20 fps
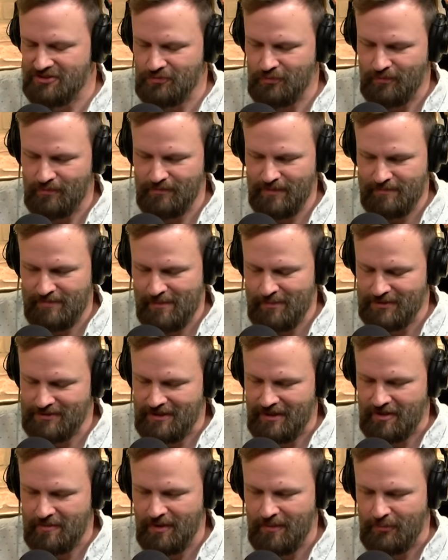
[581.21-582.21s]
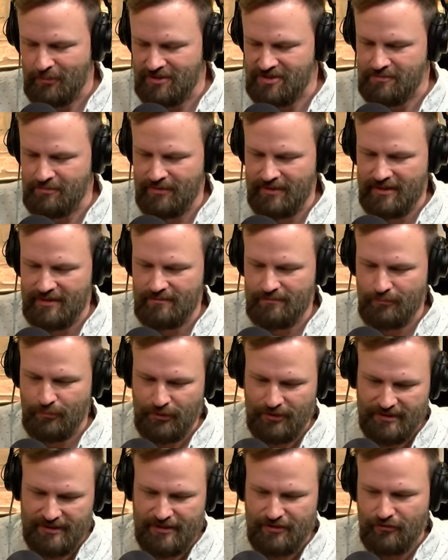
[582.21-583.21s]
is when people talk about Prince being
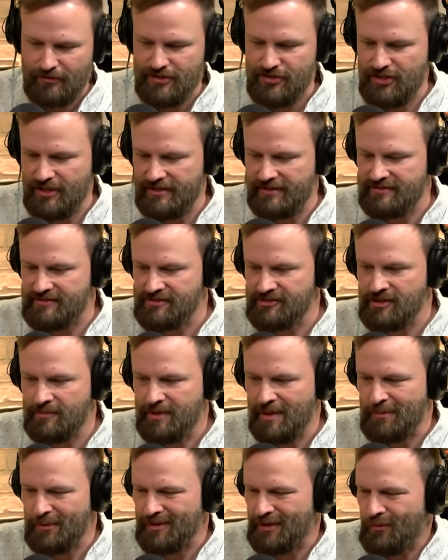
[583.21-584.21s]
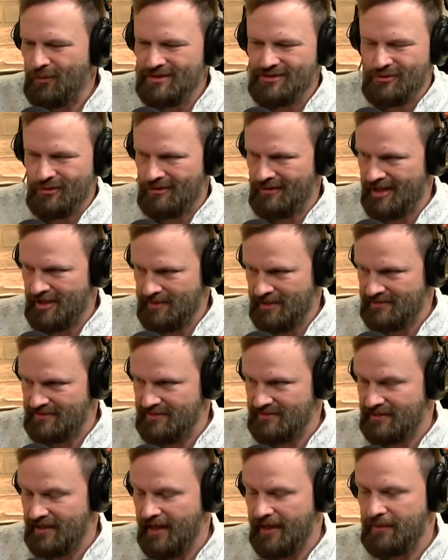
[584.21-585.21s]
brilliant or a genius, and some people are like, "What's so great about
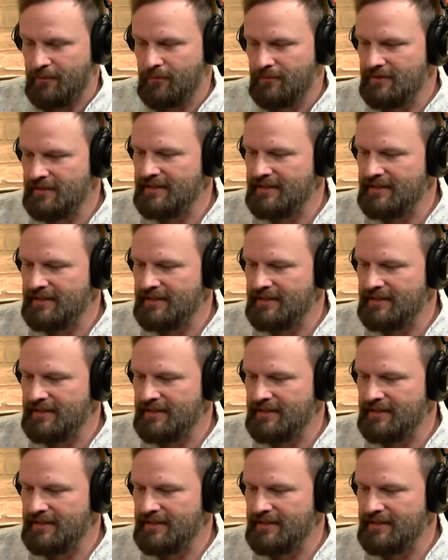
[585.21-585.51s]
this guy?"